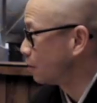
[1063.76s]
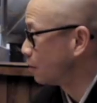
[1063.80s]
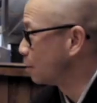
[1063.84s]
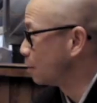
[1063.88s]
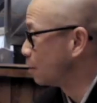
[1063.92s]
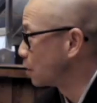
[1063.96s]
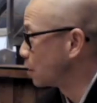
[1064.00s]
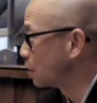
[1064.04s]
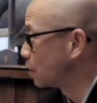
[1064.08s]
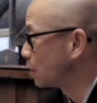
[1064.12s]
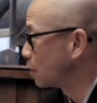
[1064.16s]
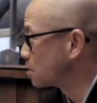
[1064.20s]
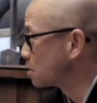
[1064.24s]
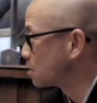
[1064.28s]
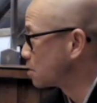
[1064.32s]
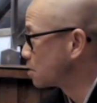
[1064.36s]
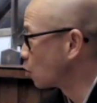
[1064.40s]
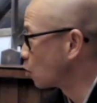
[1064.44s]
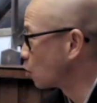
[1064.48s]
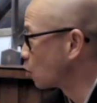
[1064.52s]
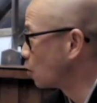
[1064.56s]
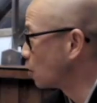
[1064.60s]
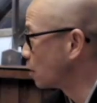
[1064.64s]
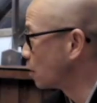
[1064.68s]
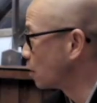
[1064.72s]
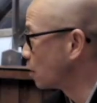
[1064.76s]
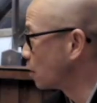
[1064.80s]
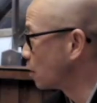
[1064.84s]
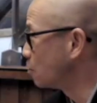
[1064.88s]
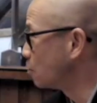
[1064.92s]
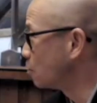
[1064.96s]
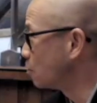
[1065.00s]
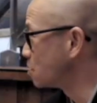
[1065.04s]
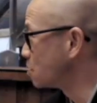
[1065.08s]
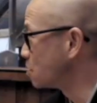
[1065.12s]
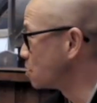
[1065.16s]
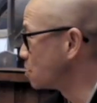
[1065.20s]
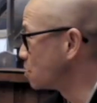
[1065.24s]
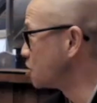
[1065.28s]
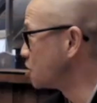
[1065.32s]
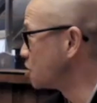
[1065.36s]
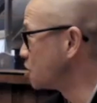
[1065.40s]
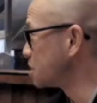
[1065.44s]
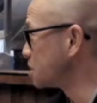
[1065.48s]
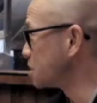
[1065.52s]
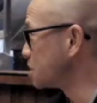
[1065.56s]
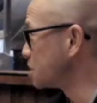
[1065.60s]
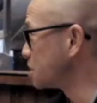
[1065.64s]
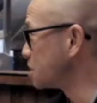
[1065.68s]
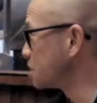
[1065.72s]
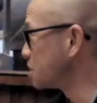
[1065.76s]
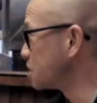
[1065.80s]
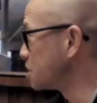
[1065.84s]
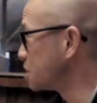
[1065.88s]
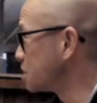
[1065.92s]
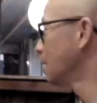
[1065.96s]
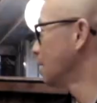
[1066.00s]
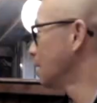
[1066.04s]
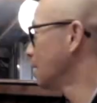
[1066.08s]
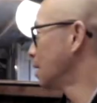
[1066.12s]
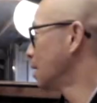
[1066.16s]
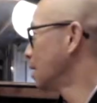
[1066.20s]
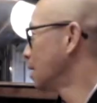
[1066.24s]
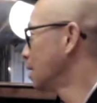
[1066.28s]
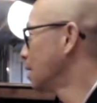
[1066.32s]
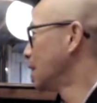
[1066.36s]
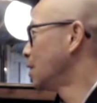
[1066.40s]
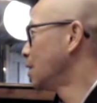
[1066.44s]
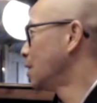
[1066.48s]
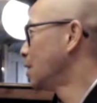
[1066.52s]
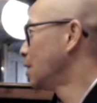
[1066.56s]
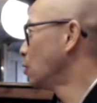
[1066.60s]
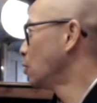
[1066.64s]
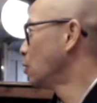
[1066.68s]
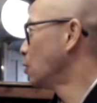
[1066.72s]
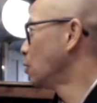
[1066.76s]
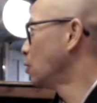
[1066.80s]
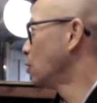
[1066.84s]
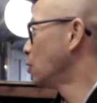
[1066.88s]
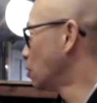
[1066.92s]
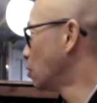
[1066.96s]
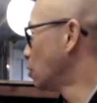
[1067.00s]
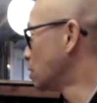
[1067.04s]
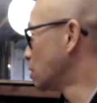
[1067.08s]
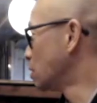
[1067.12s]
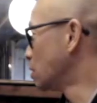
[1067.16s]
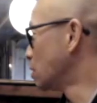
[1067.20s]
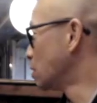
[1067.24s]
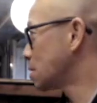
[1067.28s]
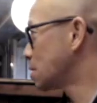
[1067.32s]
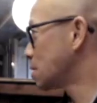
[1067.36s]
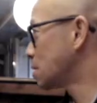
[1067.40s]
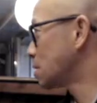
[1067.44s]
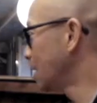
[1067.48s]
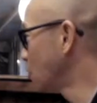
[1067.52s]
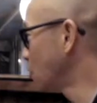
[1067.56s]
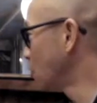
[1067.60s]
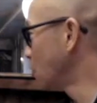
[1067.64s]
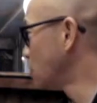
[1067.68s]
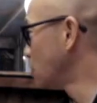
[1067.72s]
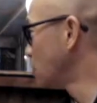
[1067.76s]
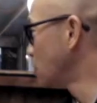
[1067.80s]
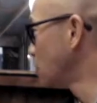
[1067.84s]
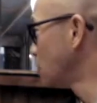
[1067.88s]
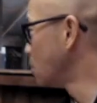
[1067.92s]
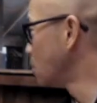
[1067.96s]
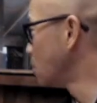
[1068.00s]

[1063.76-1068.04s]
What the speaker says: little boy, the little Prince Rory, he was just like, he